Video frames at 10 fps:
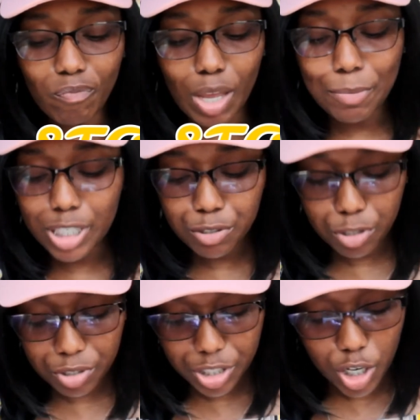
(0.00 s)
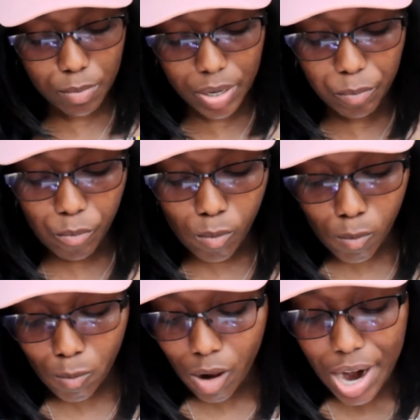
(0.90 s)
But she's so determined,
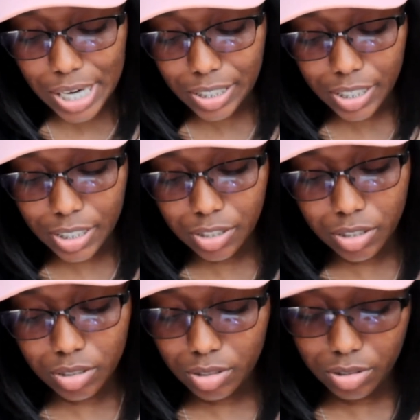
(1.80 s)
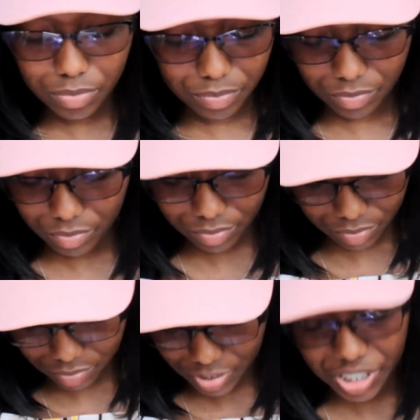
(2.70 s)
and it just,
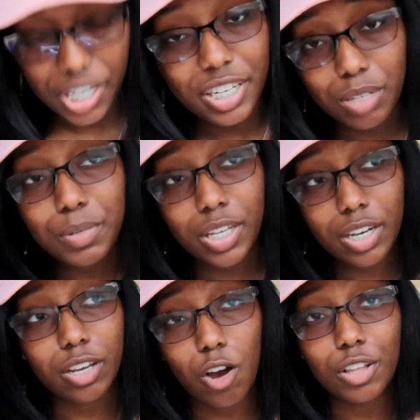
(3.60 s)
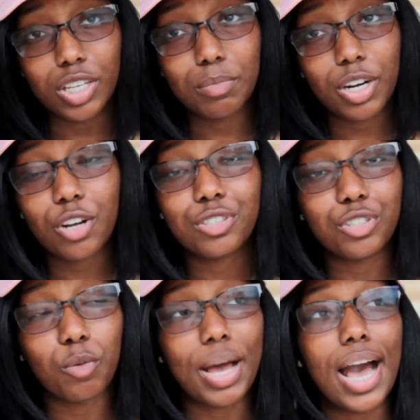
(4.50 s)
she ended up getting it on there, but it hurts
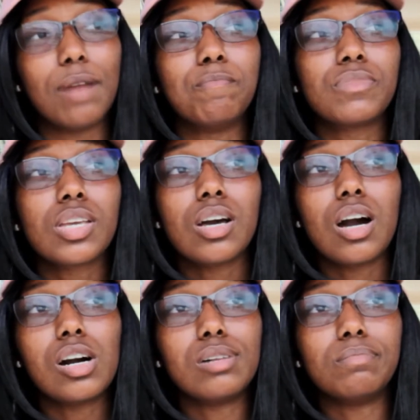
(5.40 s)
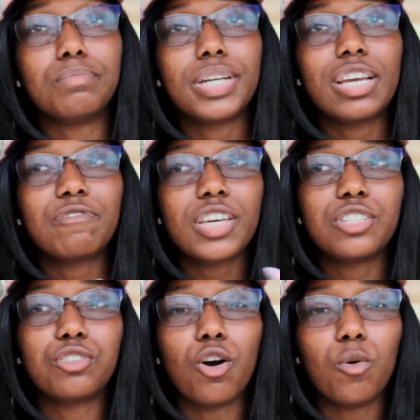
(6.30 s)
so bad. But if they
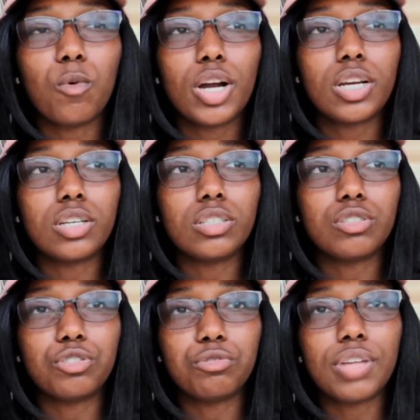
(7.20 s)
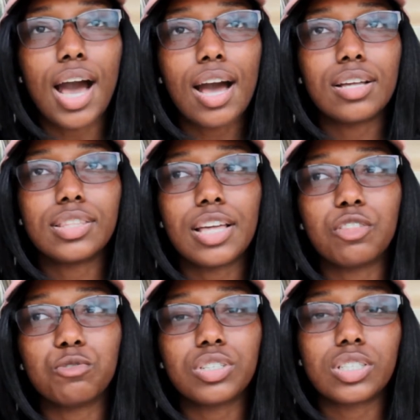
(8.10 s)
don't want to do that, then
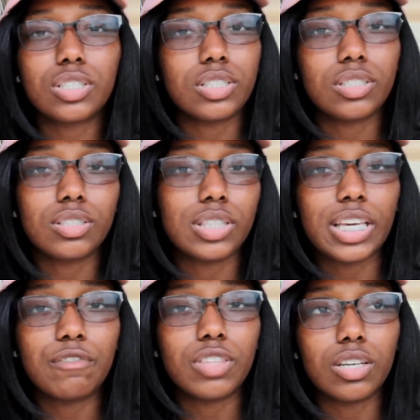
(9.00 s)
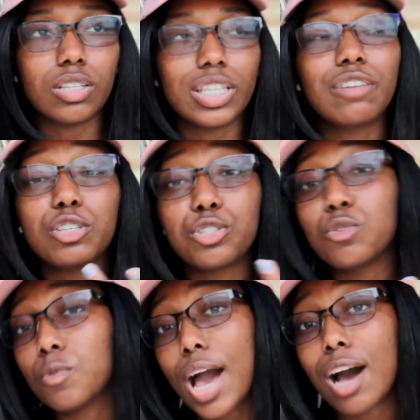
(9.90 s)
they'll just leave the
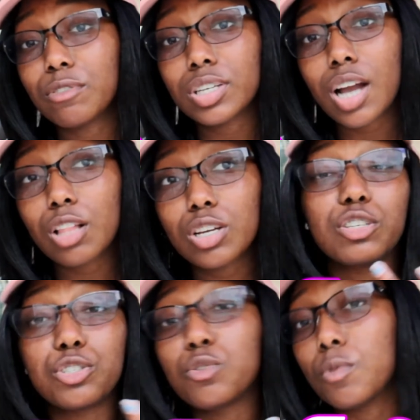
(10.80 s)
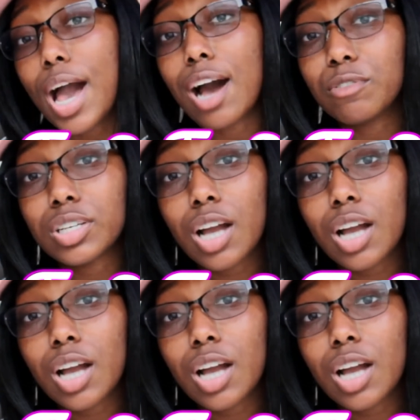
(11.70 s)
tube out the color, the tube out the